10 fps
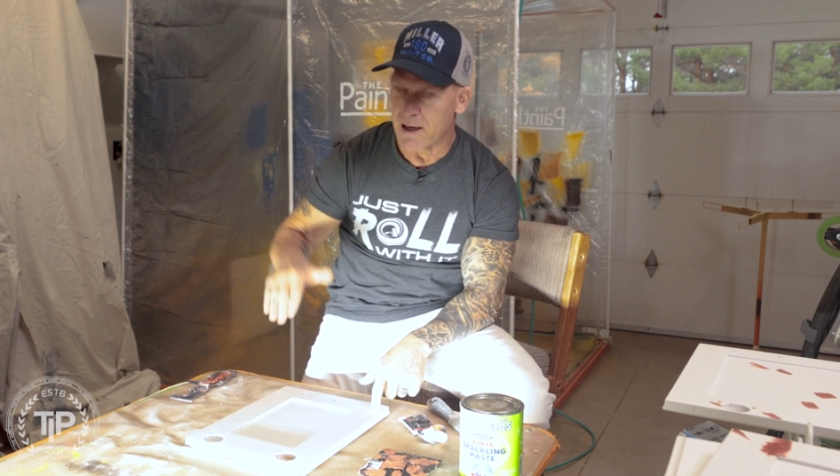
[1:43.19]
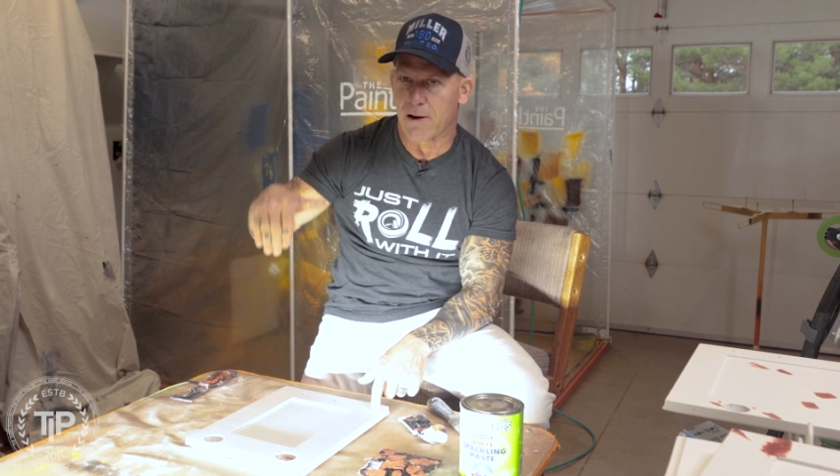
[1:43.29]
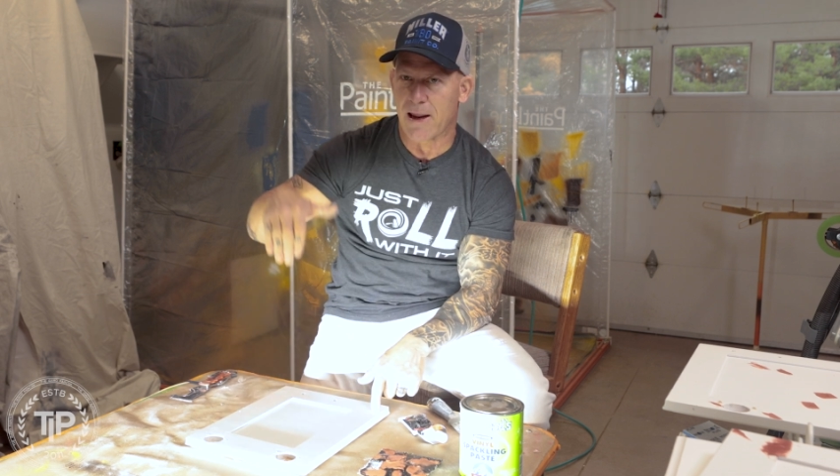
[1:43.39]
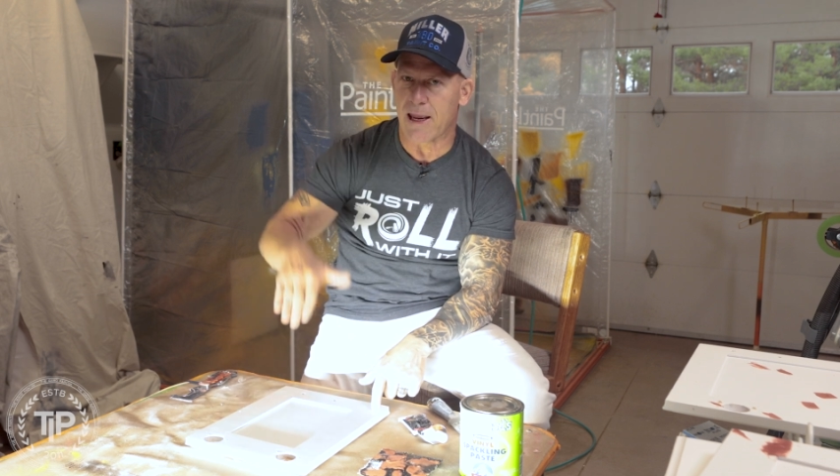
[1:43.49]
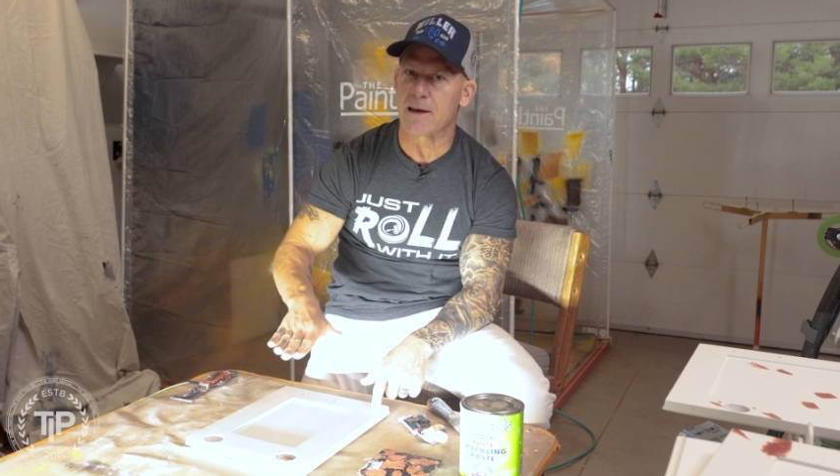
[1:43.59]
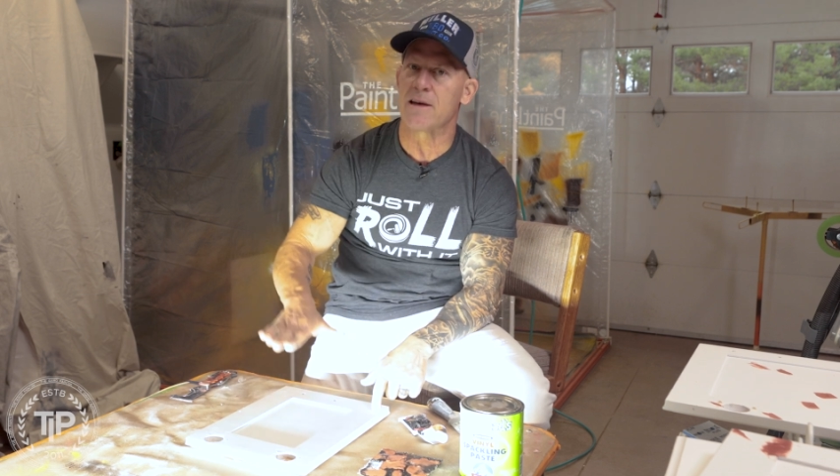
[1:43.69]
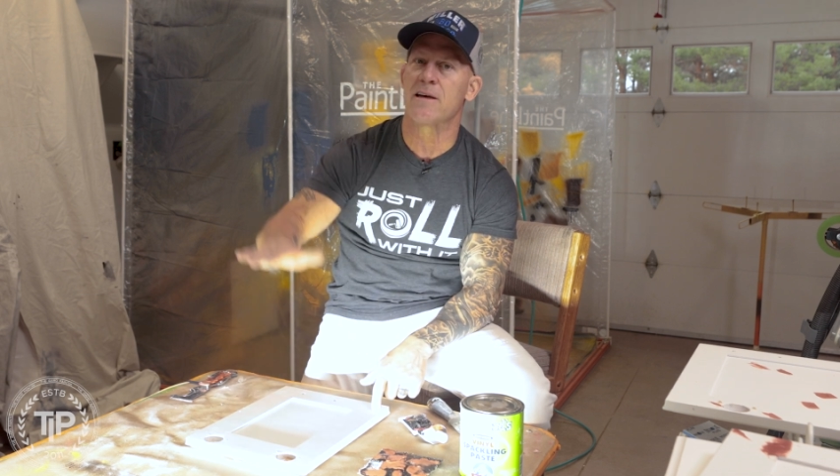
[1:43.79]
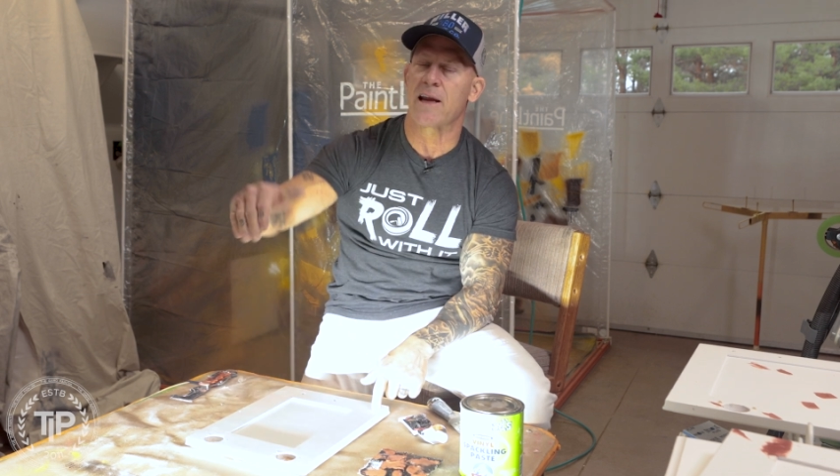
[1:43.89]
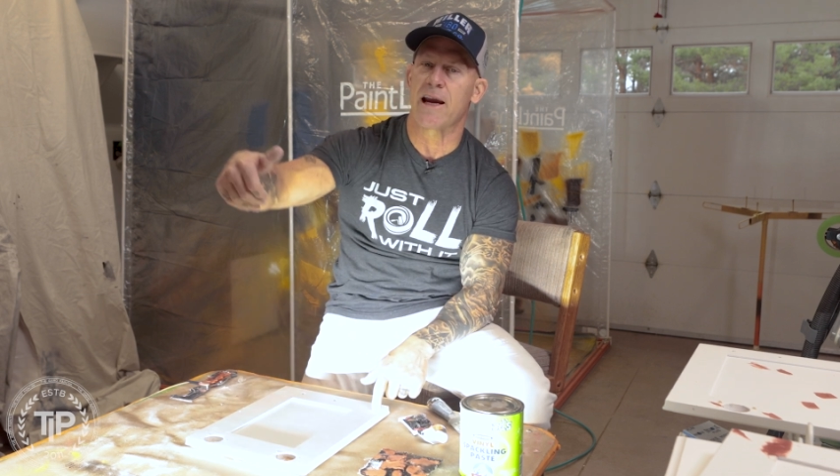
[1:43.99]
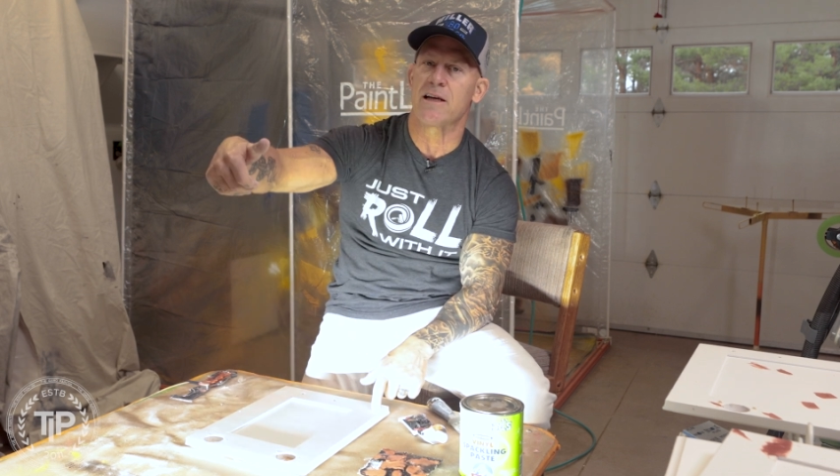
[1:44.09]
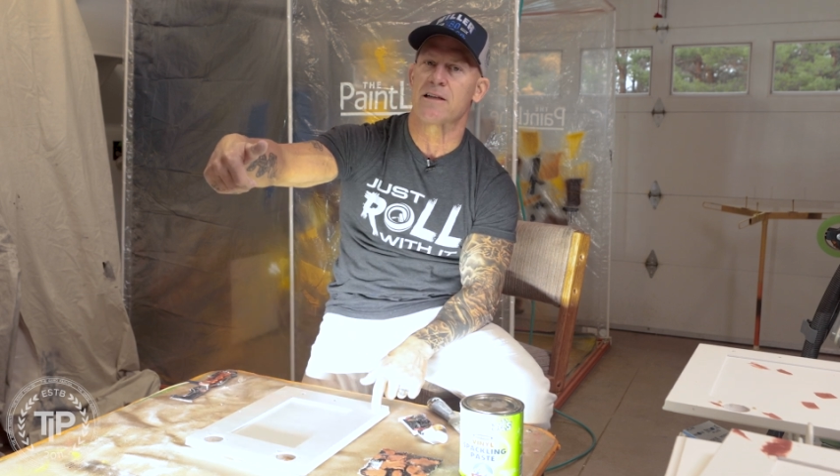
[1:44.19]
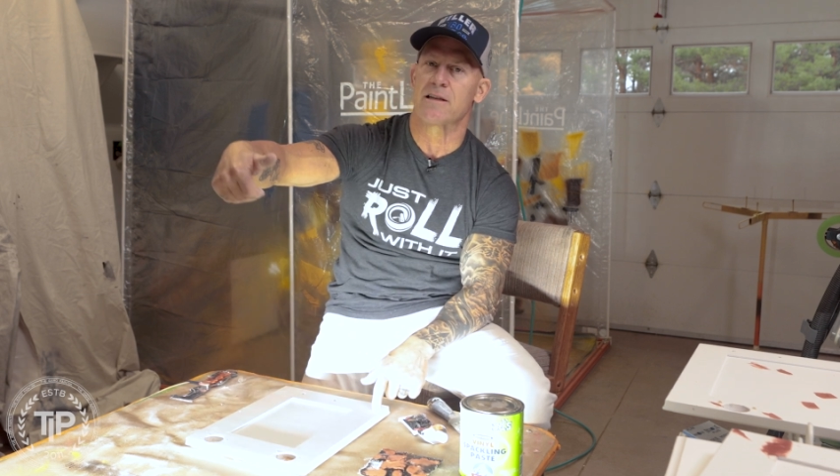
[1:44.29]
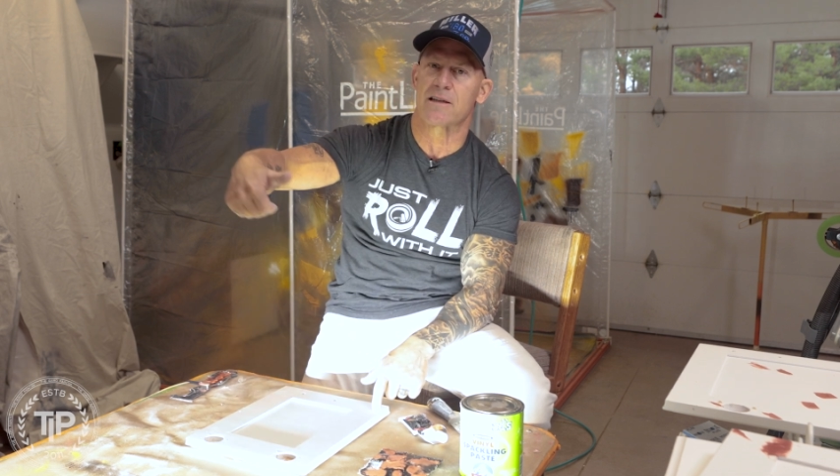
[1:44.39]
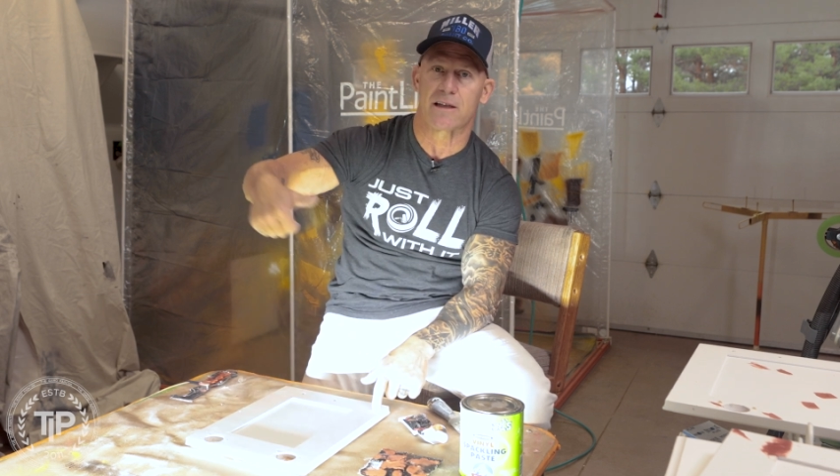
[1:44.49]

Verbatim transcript: or indentations,